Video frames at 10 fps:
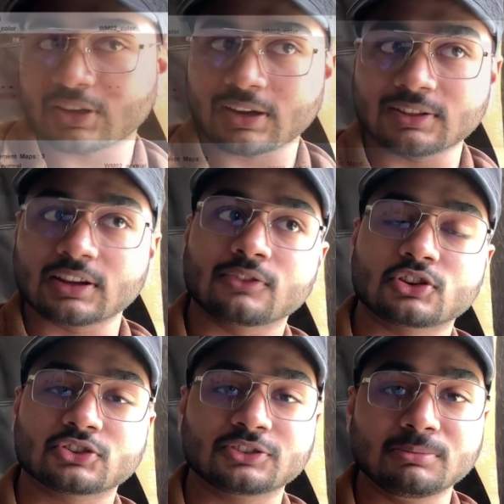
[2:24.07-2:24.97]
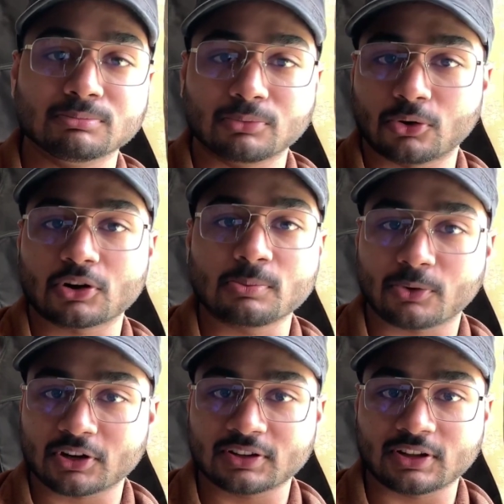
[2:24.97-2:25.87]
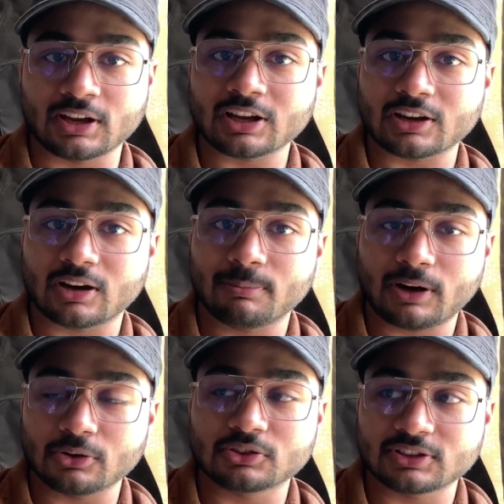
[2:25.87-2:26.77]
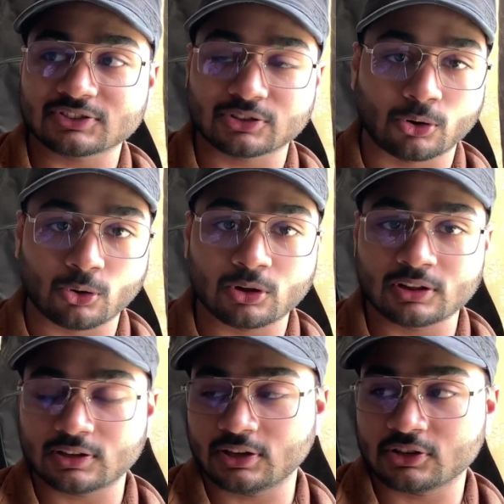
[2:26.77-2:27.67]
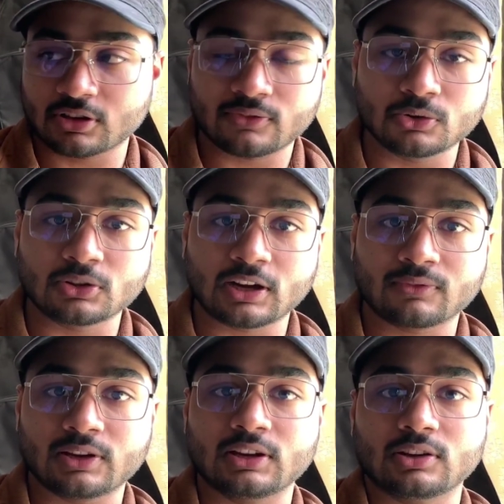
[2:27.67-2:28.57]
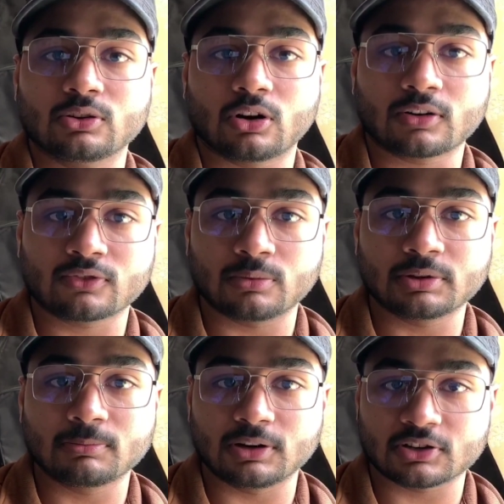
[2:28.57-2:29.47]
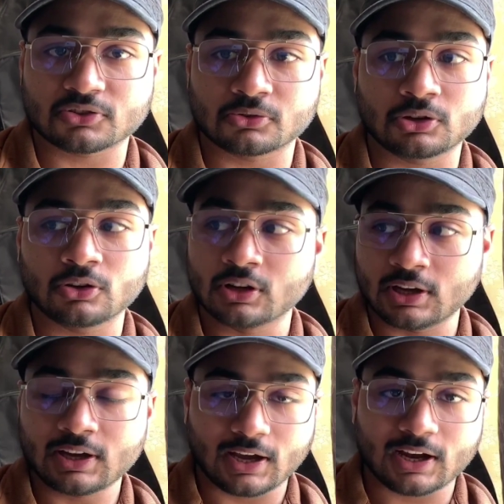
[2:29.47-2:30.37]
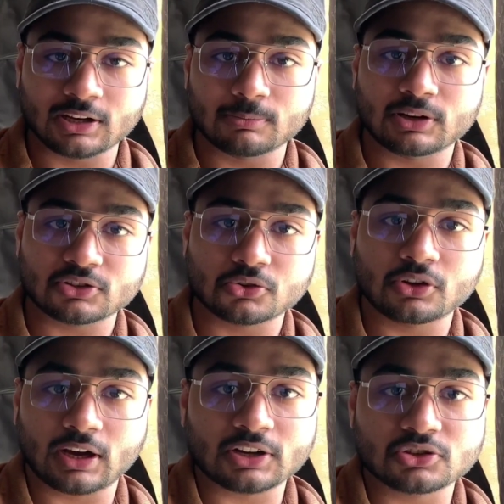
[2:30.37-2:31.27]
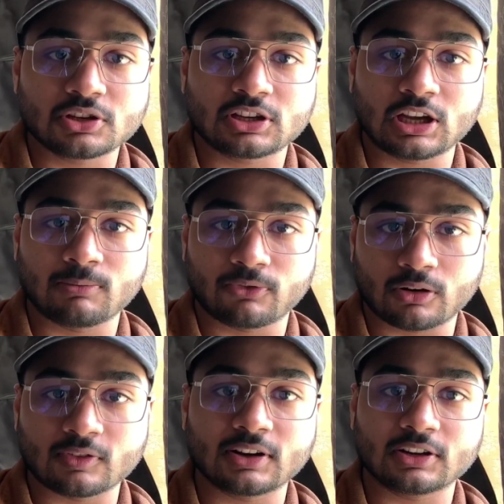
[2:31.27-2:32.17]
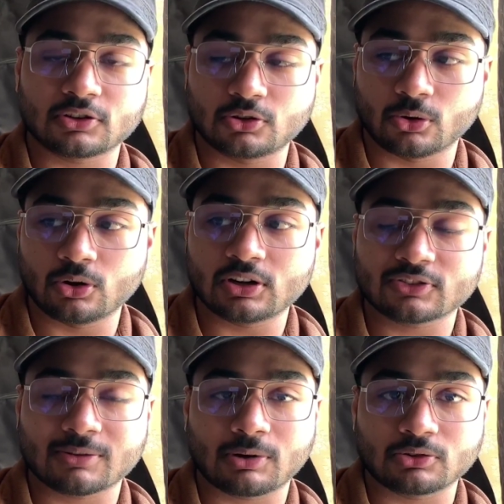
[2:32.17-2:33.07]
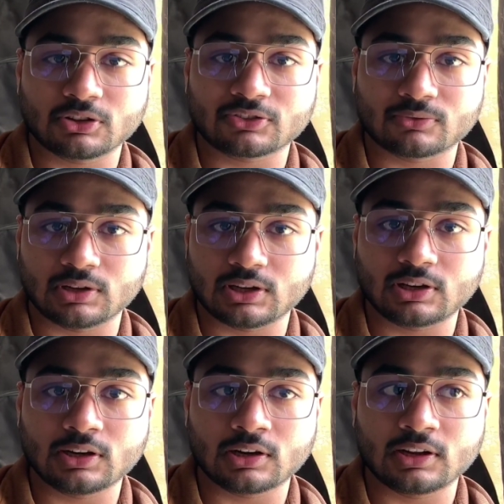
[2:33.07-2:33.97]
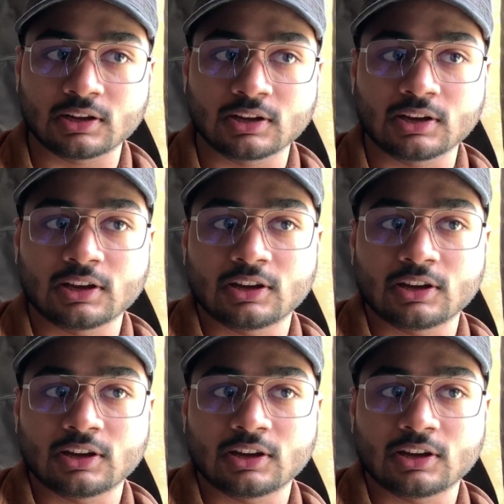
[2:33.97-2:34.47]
the second thing, which is the more important thing about this whole interview that we got from the Blur Studio, and the Blur Studio actually came forward and told us about this very clearly,